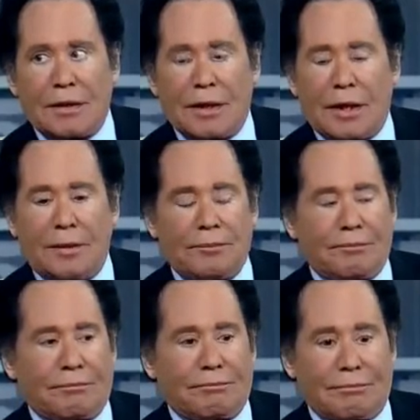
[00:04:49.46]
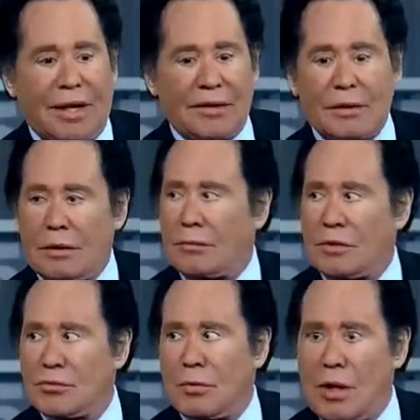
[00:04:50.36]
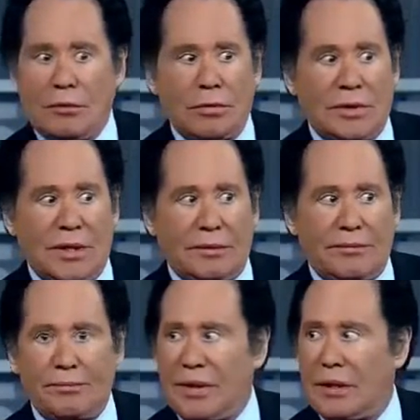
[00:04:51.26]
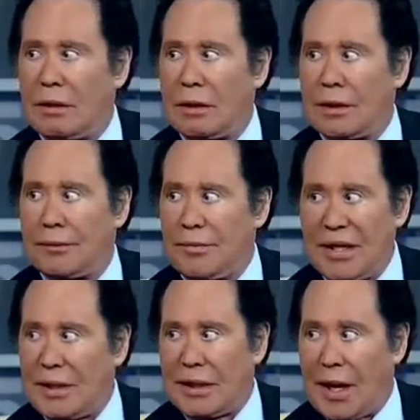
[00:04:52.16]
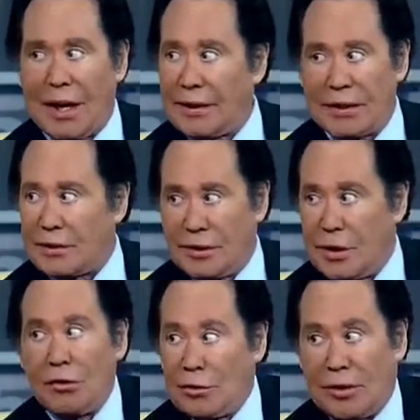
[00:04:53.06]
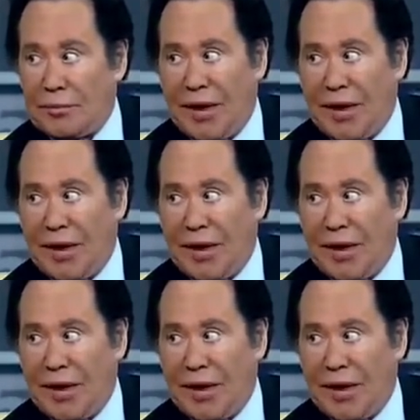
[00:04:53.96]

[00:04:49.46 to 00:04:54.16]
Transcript: Now, my thought was, why would he be calling me? I didn't know him